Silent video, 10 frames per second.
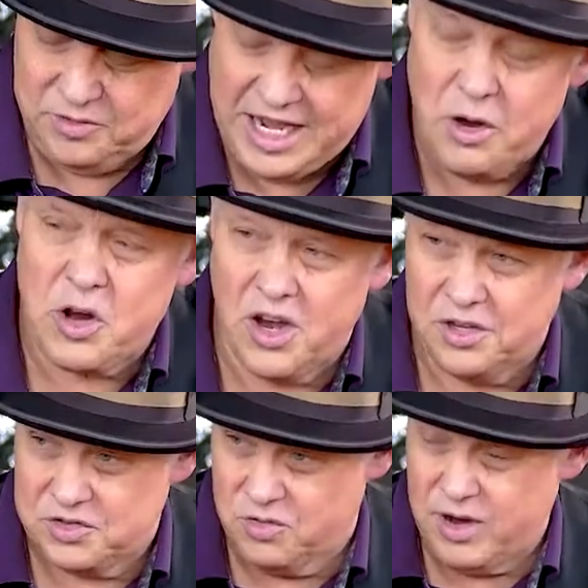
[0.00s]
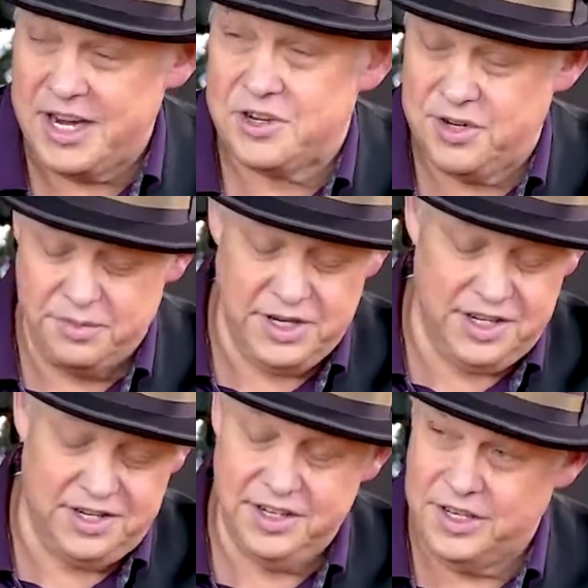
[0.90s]
alcohol is great to
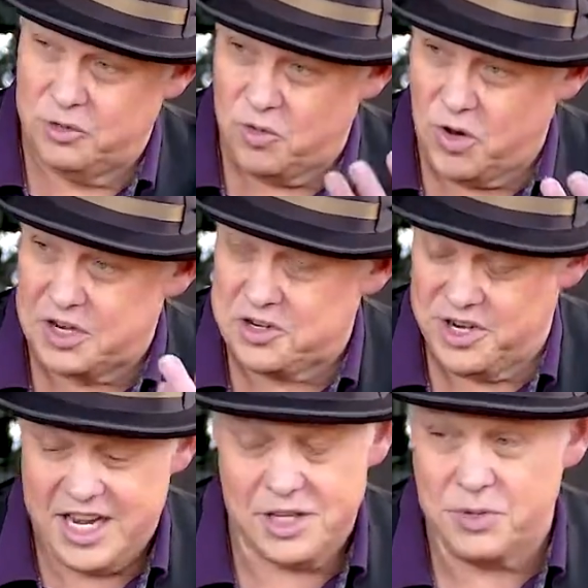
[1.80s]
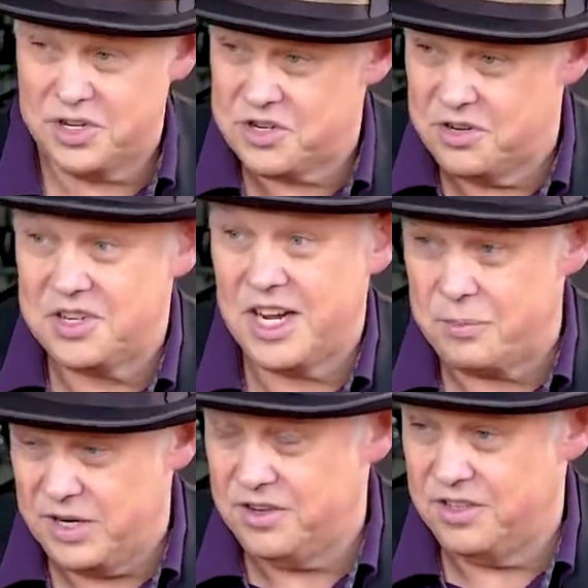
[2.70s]
be, washing your hands, but you sure as
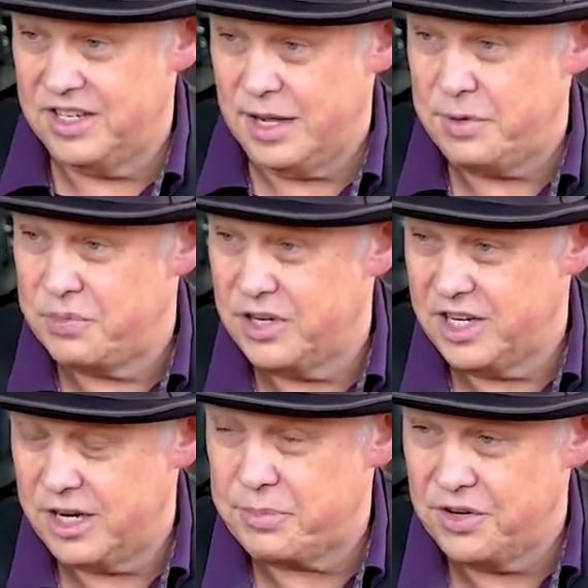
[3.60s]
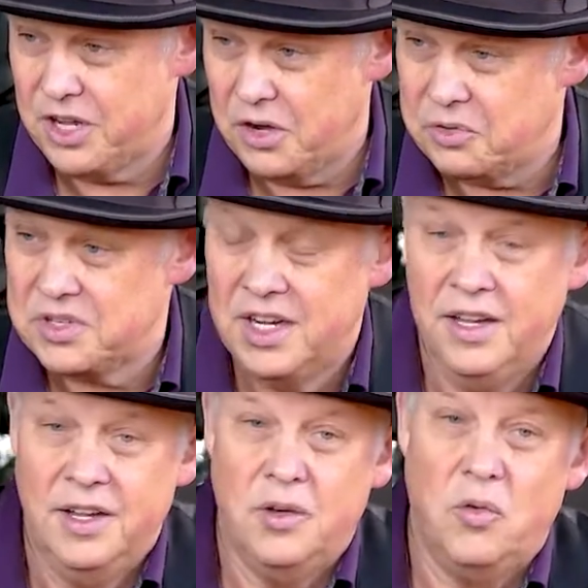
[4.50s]
heck better not be putting it up your nose.
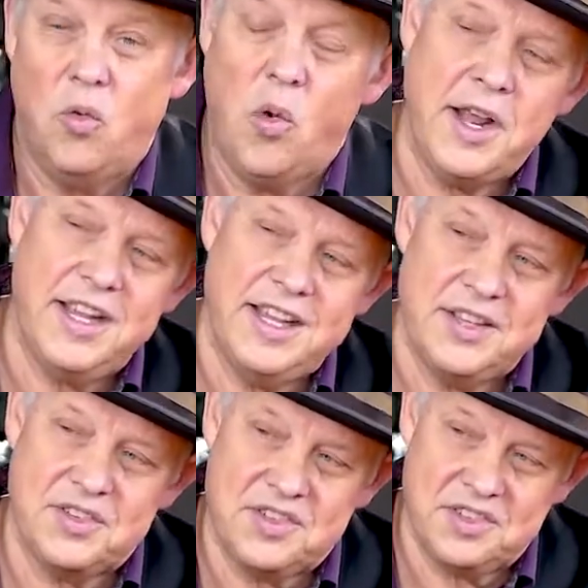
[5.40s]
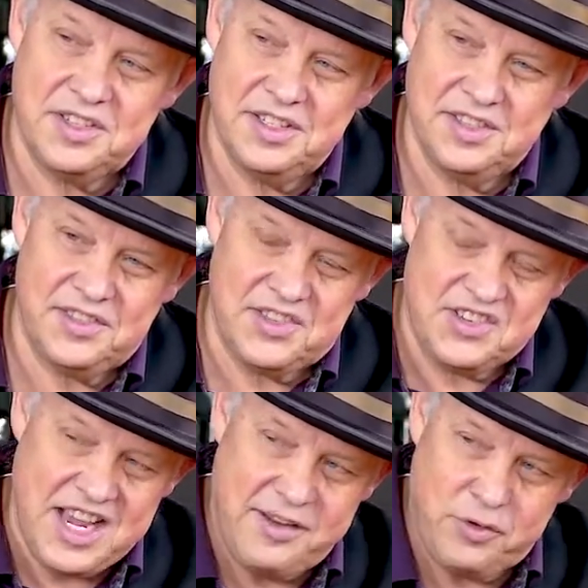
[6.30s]
What is
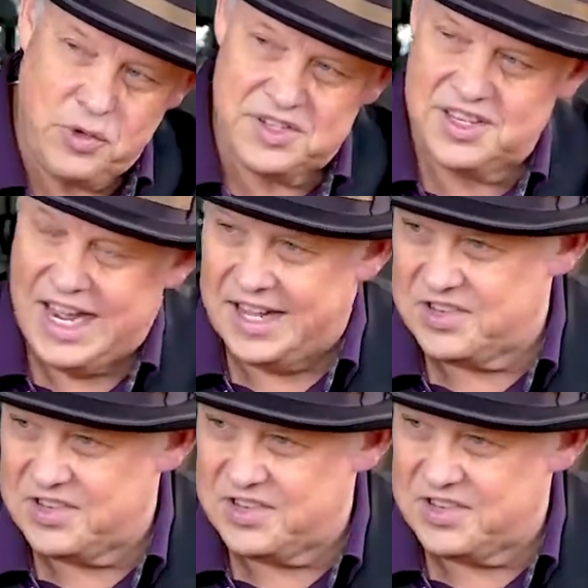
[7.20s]
safe and what's not